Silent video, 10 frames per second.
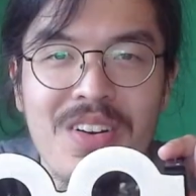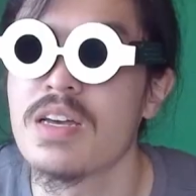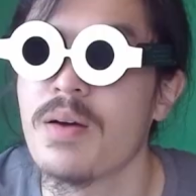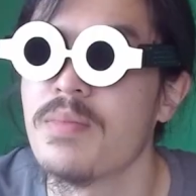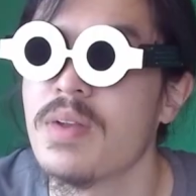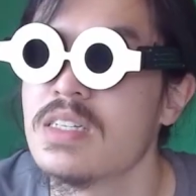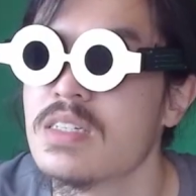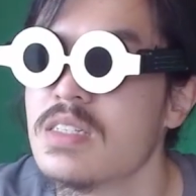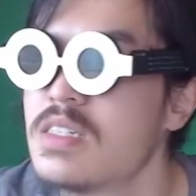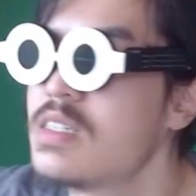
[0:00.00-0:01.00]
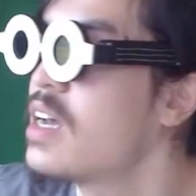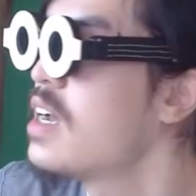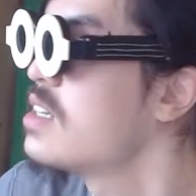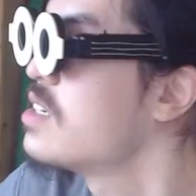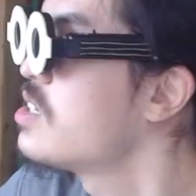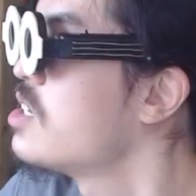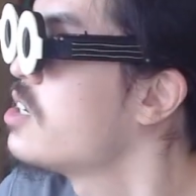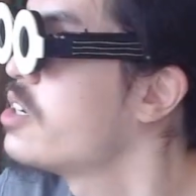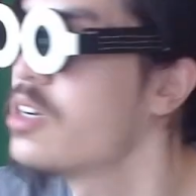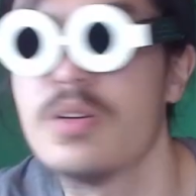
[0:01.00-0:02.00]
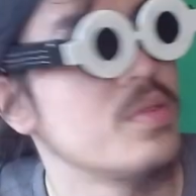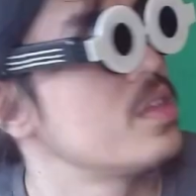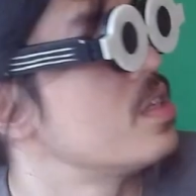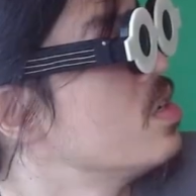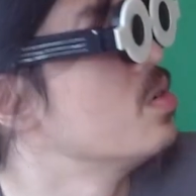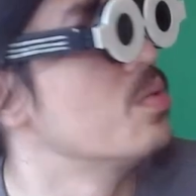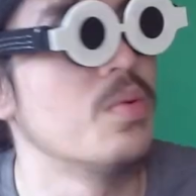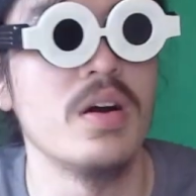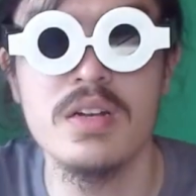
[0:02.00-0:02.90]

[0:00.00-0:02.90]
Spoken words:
I'm nice and stylish here with the new one.